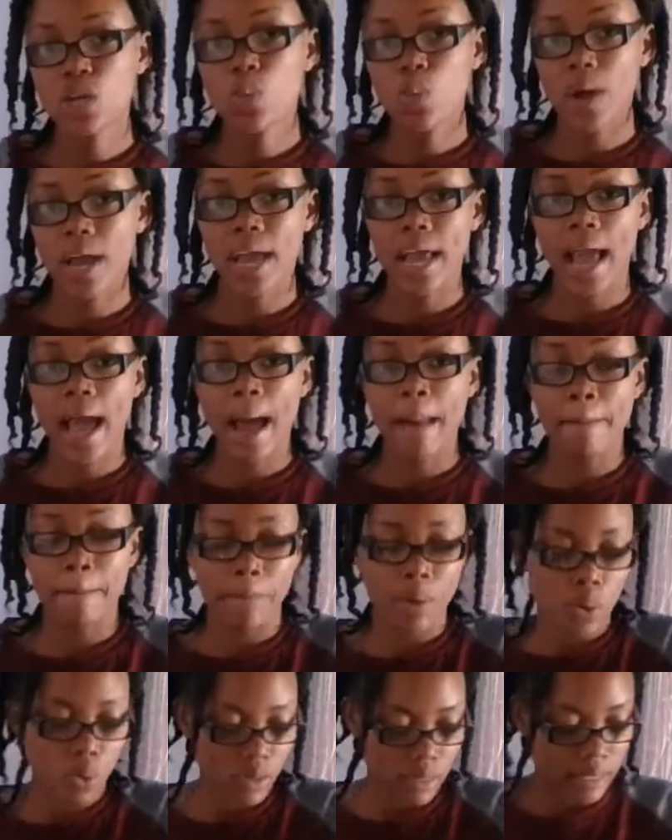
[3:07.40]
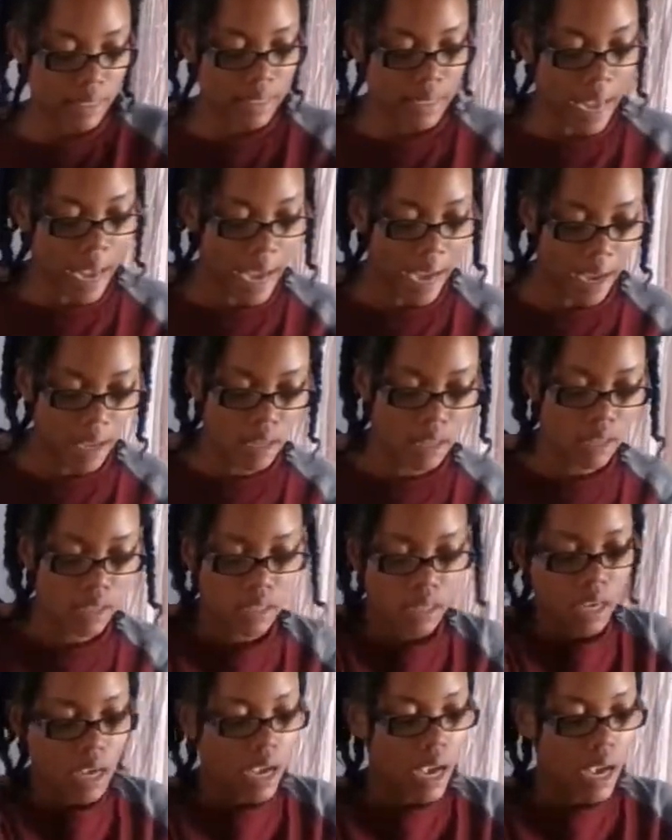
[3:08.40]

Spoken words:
away on both sides,